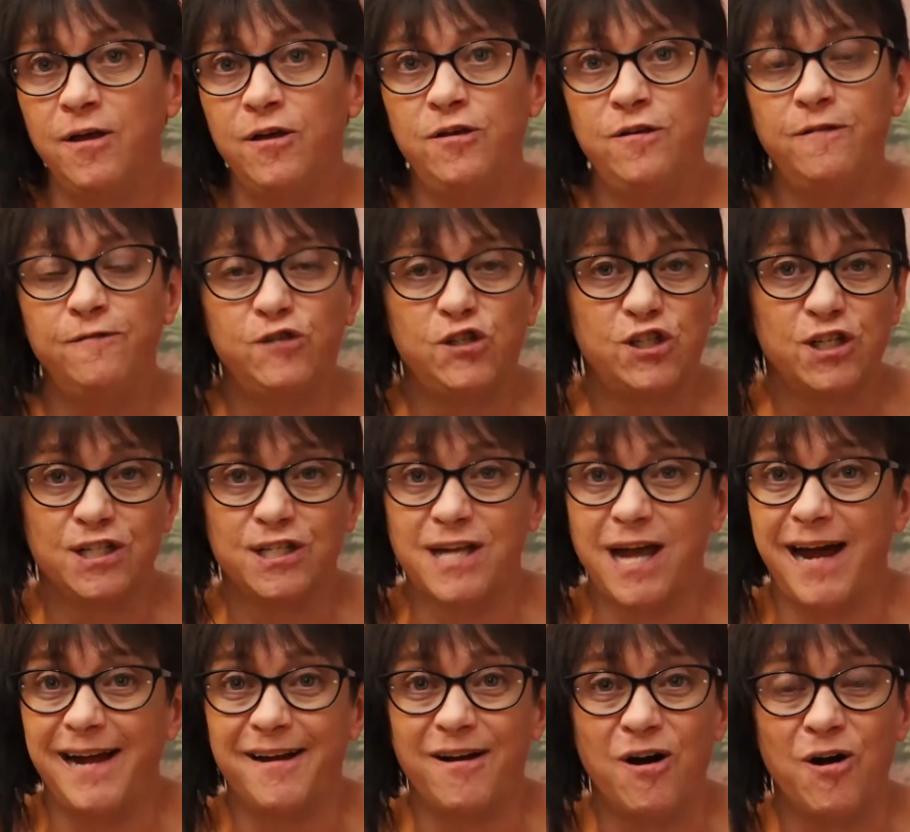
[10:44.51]
You've just
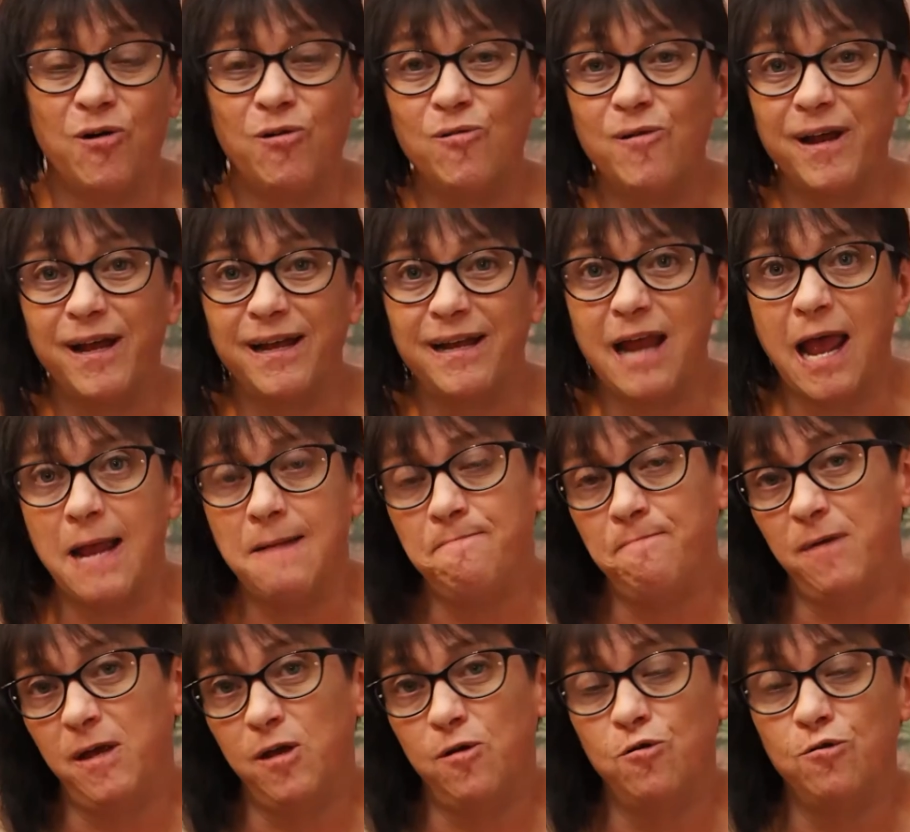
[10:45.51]
got to own it and
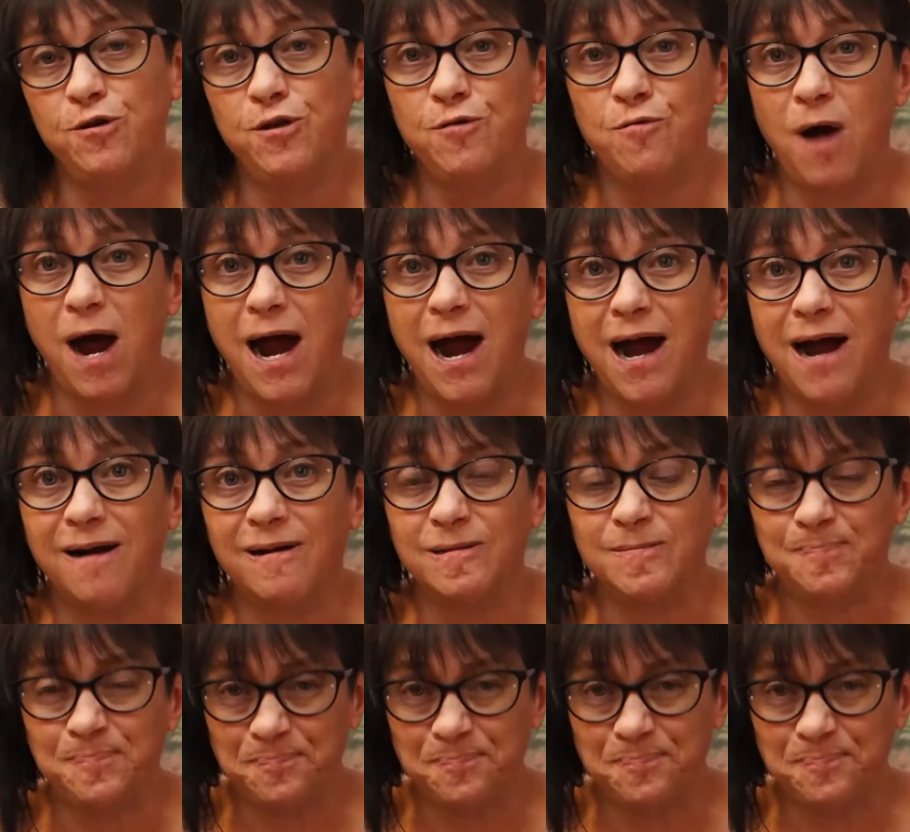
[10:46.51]
be who you are.